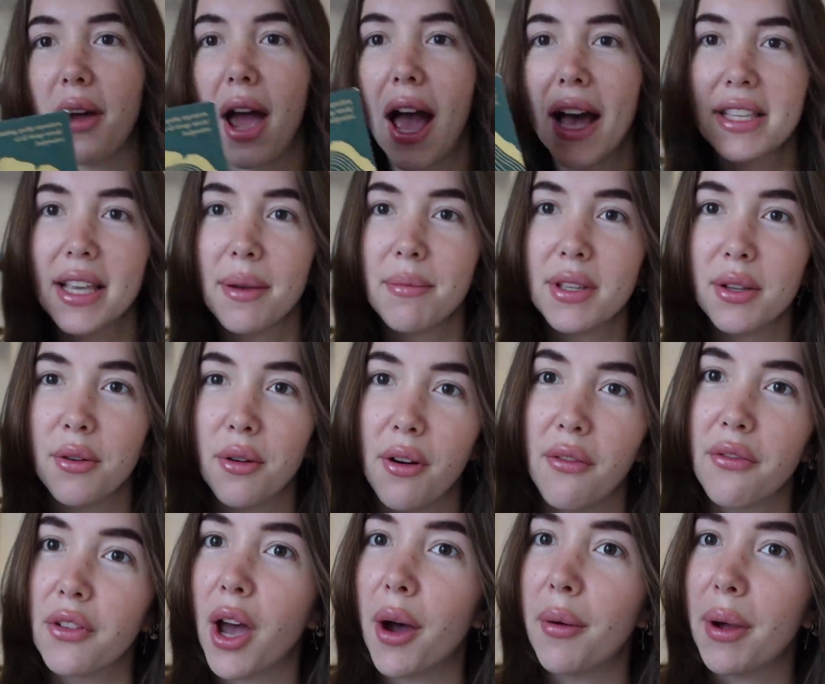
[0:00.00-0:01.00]
as I'm sort
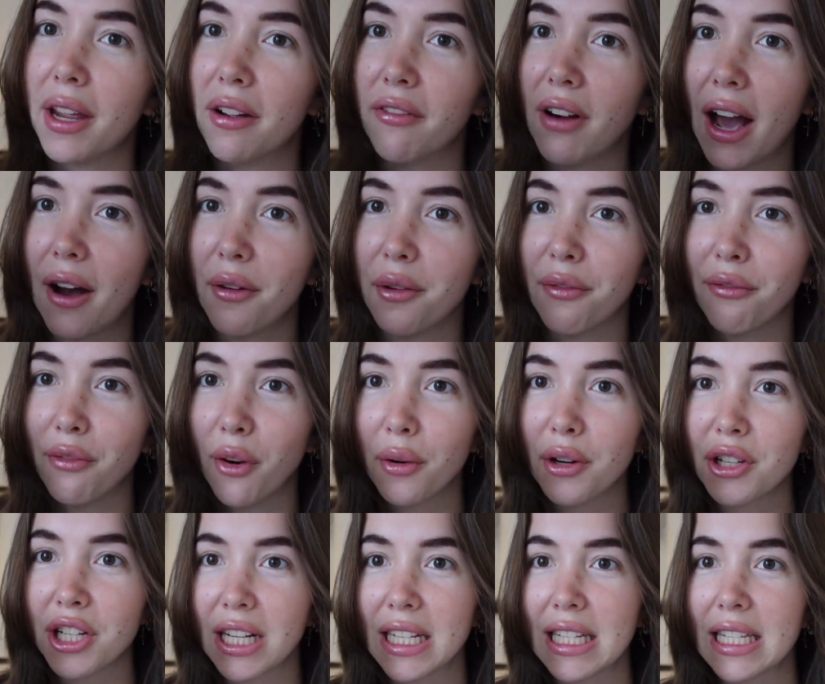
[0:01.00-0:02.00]
of going around and
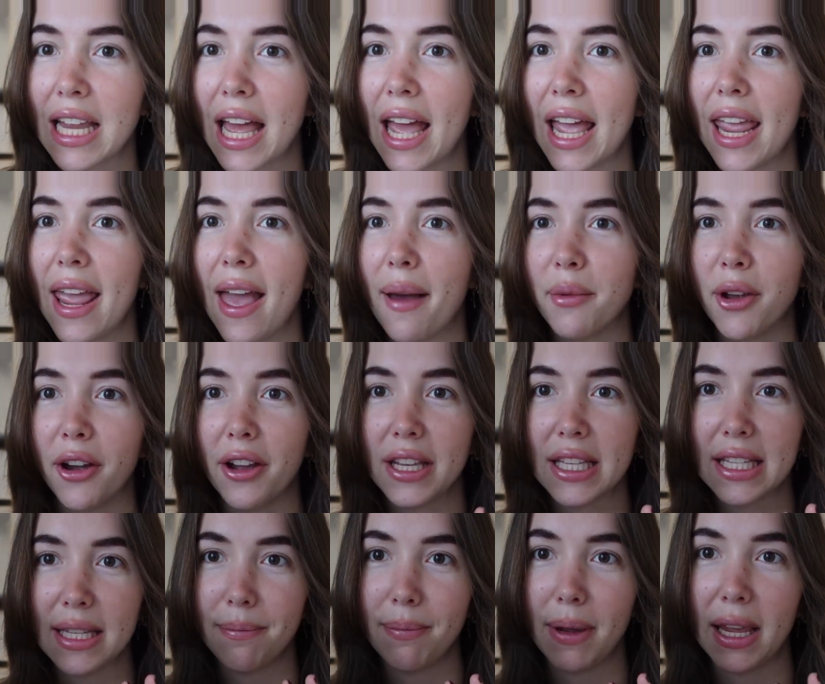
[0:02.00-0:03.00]
foraging today, I'm
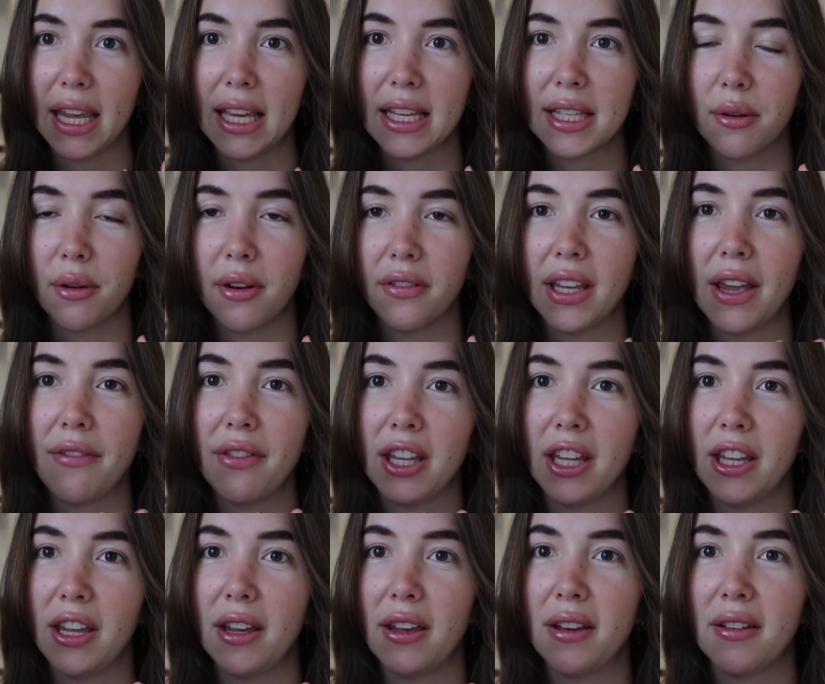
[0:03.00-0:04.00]
going to be sort of giving
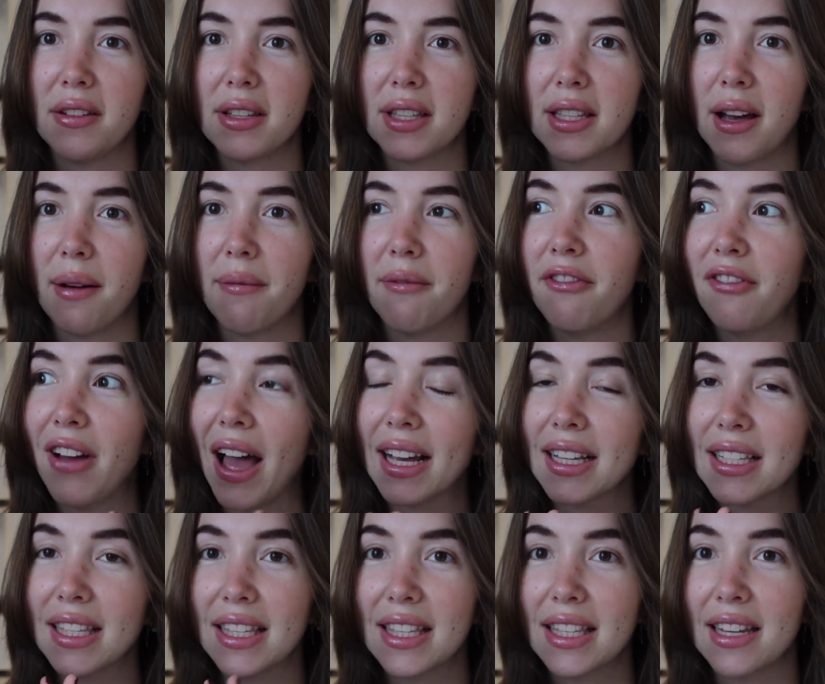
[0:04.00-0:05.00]
you some
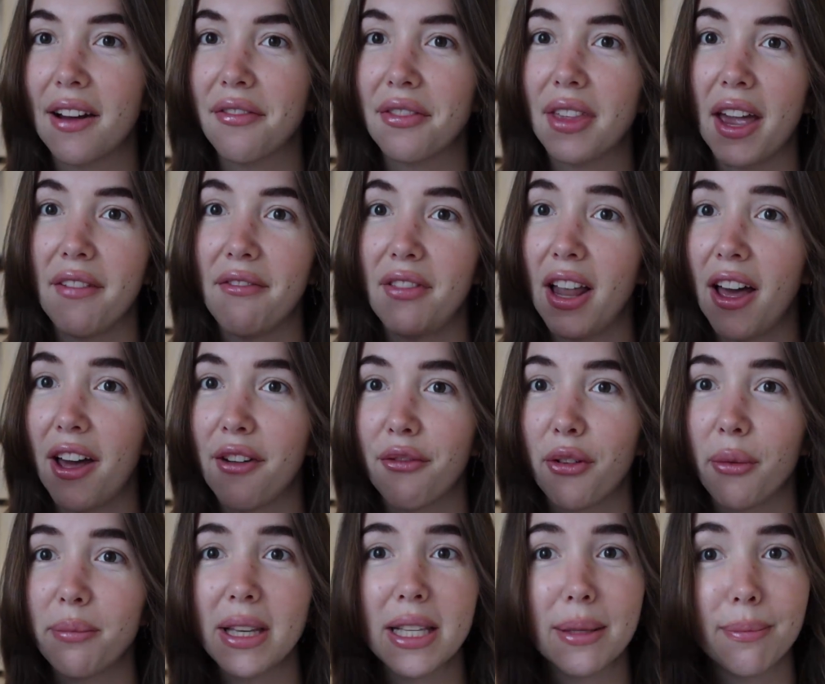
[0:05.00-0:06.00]
facts and stuff that I've learned
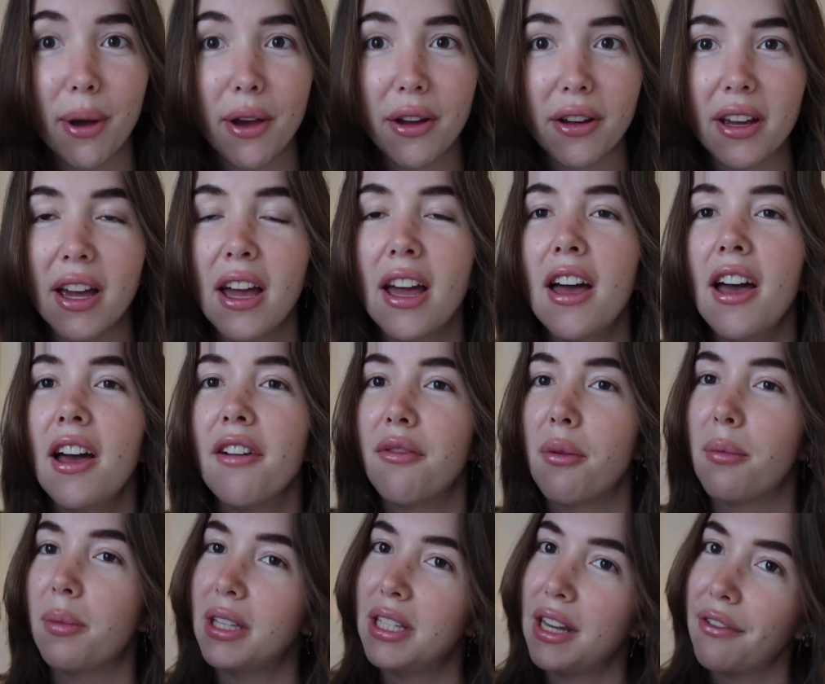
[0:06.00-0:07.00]
from this book,
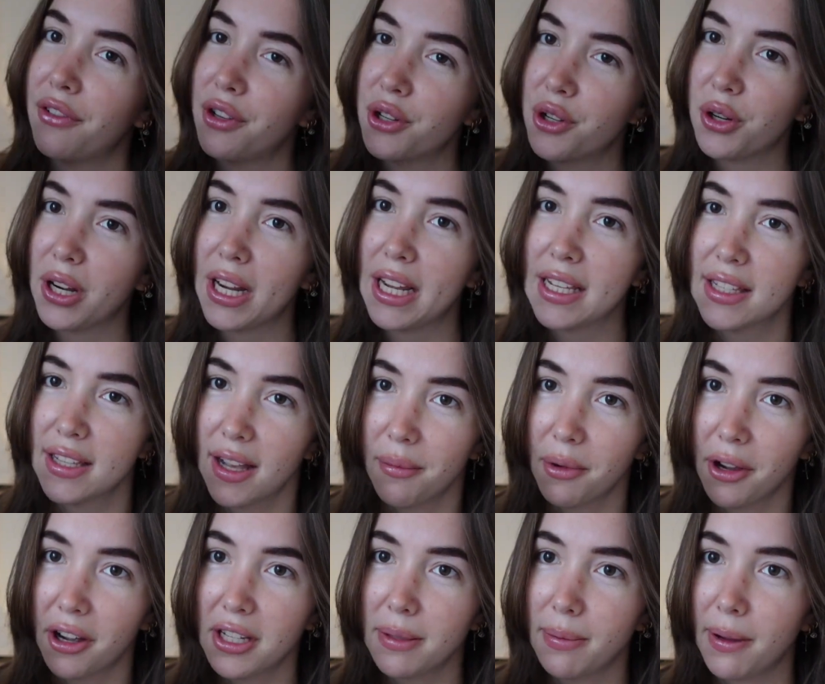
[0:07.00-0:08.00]
from the different trees that I'm
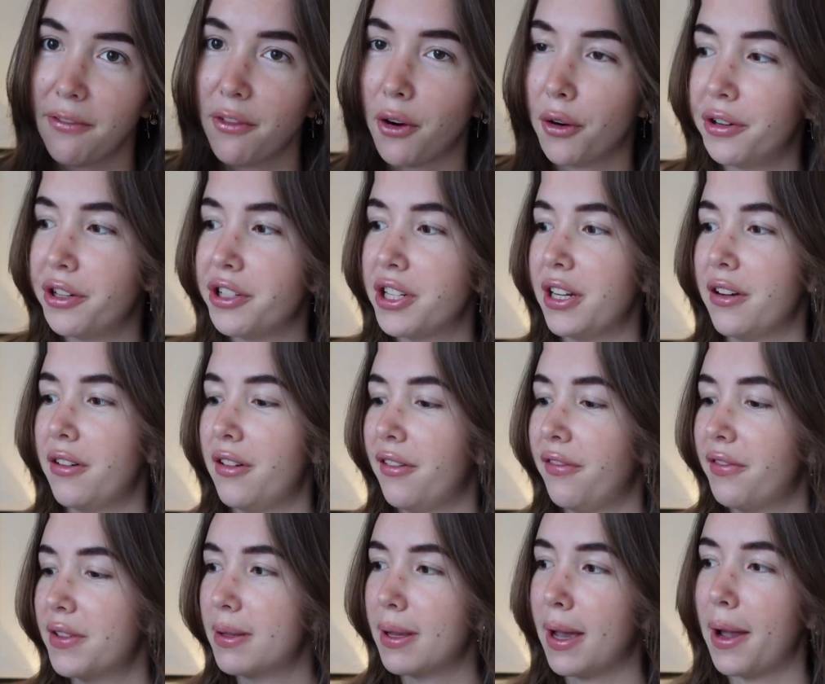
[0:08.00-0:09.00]
going to be foraging
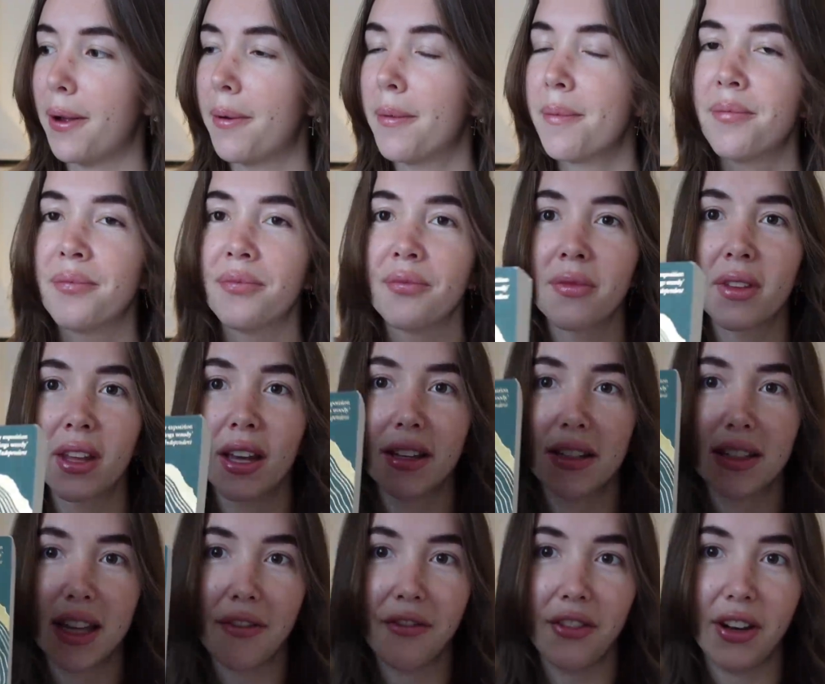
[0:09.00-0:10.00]
off. So
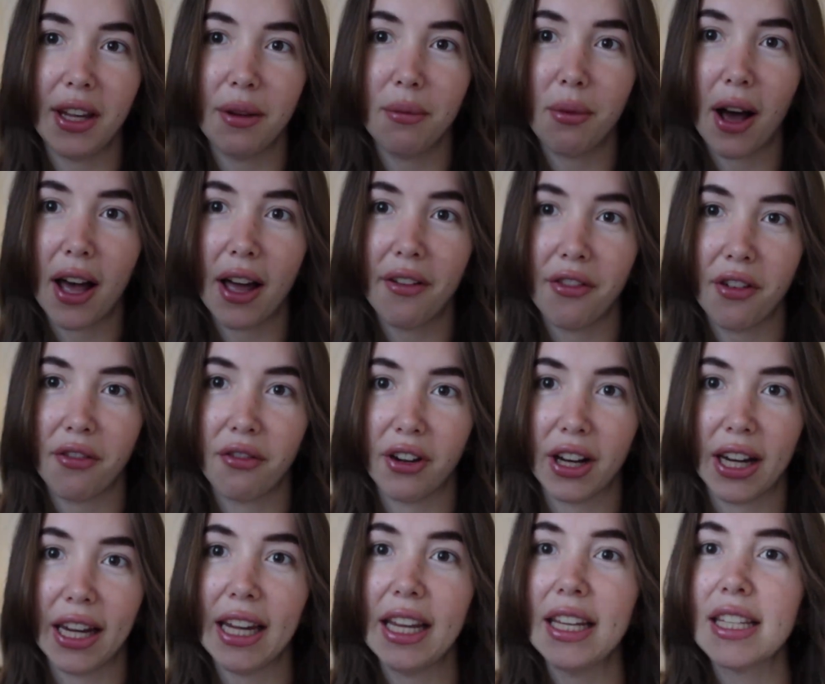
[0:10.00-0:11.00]
definitely worth a
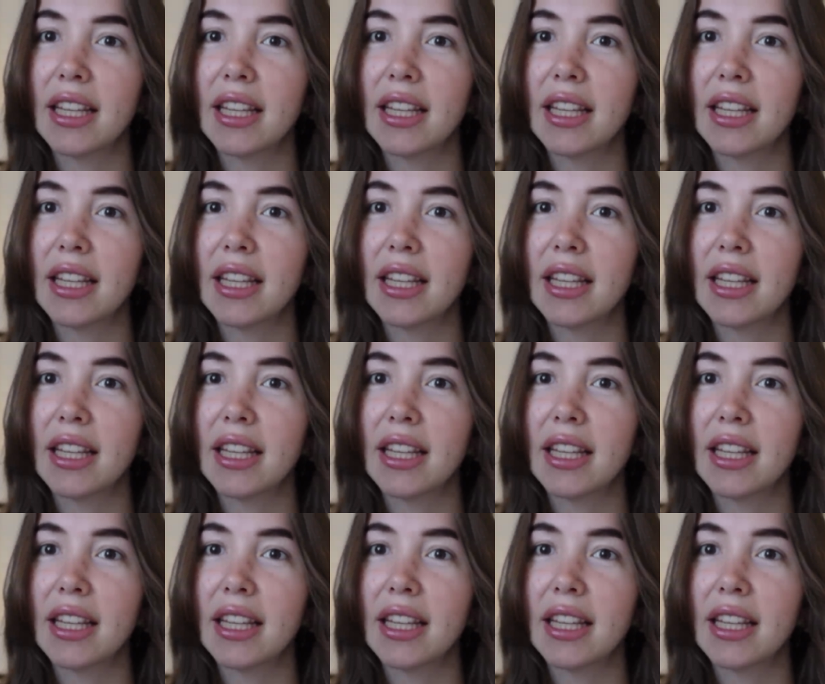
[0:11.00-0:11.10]
read.